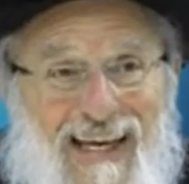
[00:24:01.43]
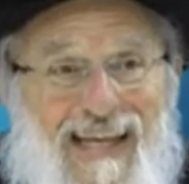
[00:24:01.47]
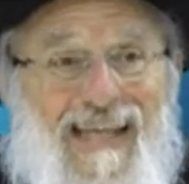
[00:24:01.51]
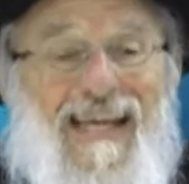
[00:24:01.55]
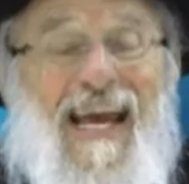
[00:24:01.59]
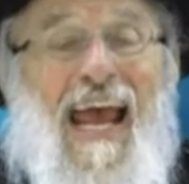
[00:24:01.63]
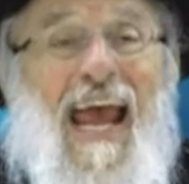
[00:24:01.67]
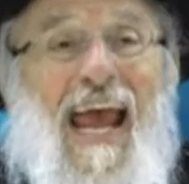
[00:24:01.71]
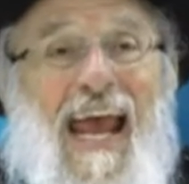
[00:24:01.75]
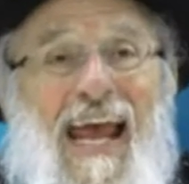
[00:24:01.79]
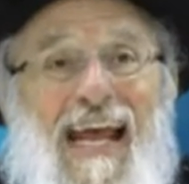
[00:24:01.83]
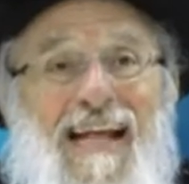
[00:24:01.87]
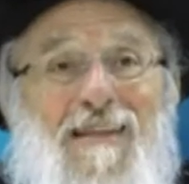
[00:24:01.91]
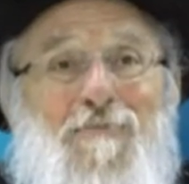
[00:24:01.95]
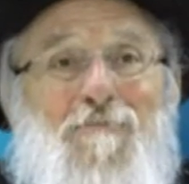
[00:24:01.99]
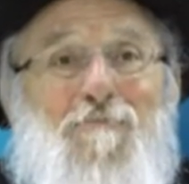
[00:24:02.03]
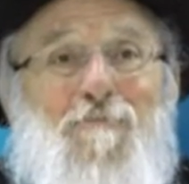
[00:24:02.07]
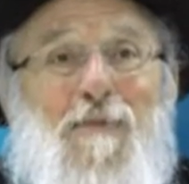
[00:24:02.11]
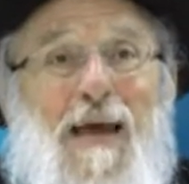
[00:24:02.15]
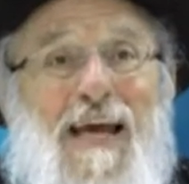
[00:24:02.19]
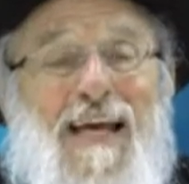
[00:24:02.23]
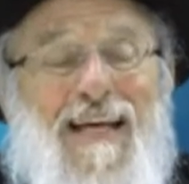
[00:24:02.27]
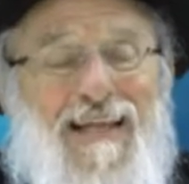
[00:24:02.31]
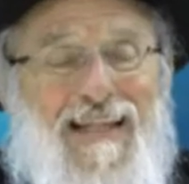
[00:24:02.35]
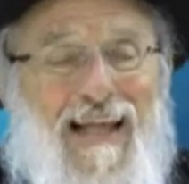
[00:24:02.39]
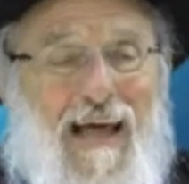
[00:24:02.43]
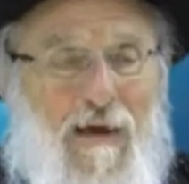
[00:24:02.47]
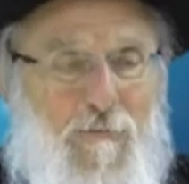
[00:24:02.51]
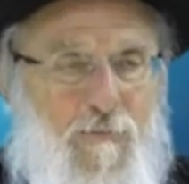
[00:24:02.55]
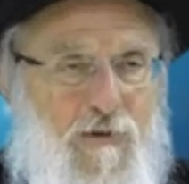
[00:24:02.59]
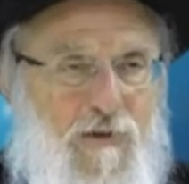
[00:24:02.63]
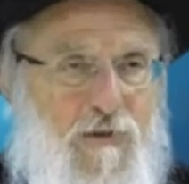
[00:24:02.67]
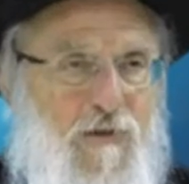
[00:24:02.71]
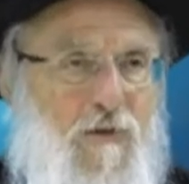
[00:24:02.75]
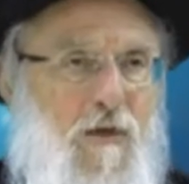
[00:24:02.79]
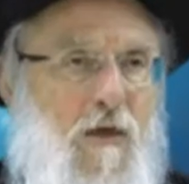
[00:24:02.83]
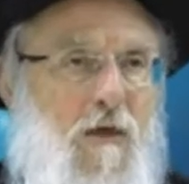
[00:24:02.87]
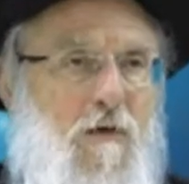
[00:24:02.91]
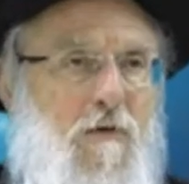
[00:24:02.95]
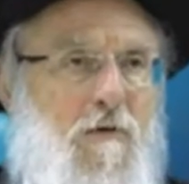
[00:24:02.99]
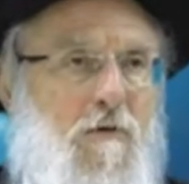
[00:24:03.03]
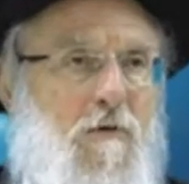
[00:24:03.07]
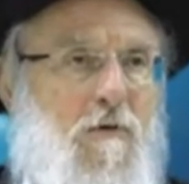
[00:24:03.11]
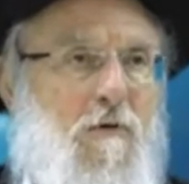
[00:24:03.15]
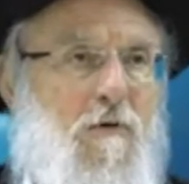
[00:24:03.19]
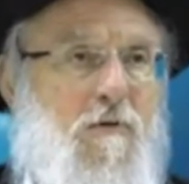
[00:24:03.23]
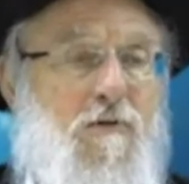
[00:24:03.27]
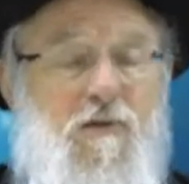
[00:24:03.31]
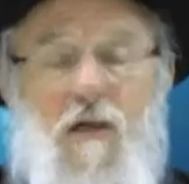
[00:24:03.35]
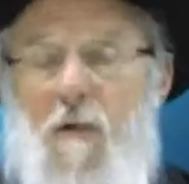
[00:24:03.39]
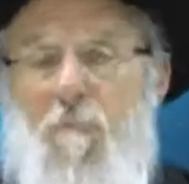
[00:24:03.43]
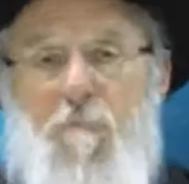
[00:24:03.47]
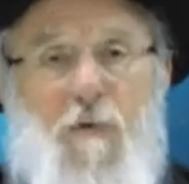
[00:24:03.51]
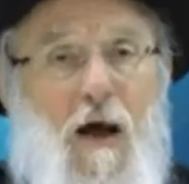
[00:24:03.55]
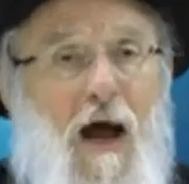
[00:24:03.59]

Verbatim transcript: He can't make that mistake. It's not